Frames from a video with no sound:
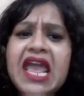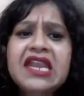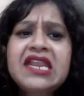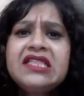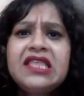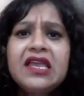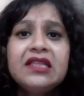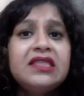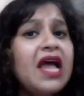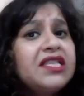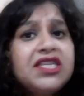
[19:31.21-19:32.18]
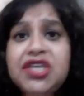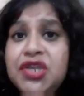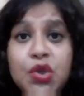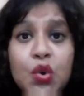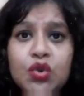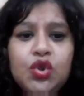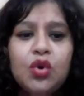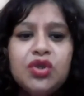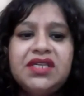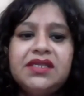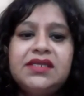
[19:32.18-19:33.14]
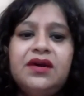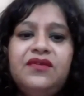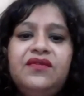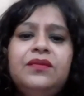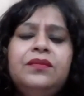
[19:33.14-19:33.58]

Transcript: anything that you don't deserve.